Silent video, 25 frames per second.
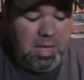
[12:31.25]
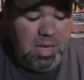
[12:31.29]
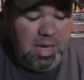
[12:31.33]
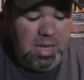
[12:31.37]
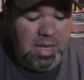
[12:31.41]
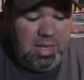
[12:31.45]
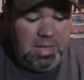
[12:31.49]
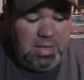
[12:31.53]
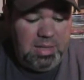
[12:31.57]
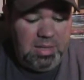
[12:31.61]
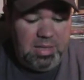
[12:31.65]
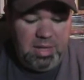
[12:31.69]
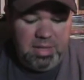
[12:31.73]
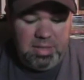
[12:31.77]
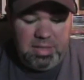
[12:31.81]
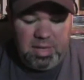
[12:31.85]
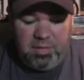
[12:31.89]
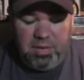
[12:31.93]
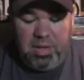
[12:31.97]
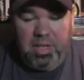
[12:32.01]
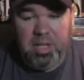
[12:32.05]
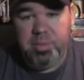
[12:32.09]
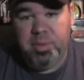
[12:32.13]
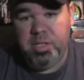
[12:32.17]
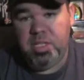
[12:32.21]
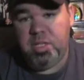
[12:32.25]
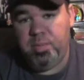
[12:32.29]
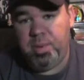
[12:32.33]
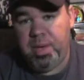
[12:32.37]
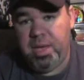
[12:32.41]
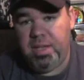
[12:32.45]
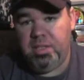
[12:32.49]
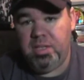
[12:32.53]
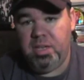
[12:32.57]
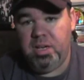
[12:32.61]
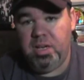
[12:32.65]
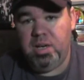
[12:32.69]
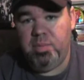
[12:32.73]
It does have elements of
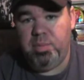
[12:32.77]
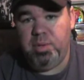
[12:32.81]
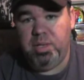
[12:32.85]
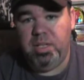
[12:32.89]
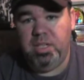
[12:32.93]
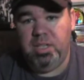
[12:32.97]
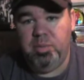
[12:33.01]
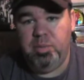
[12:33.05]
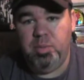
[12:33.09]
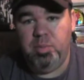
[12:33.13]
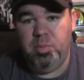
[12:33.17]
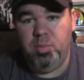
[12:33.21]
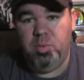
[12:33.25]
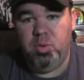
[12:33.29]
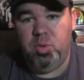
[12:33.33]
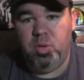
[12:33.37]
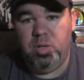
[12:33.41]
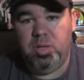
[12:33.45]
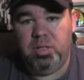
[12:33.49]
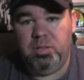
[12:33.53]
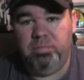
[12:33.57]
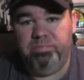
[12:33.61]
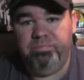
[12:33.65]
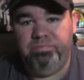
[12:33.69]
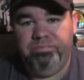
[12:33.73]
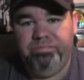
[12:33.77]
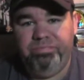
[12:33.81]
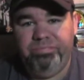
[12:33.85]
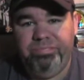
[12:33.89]
Pantera, but a little bit more,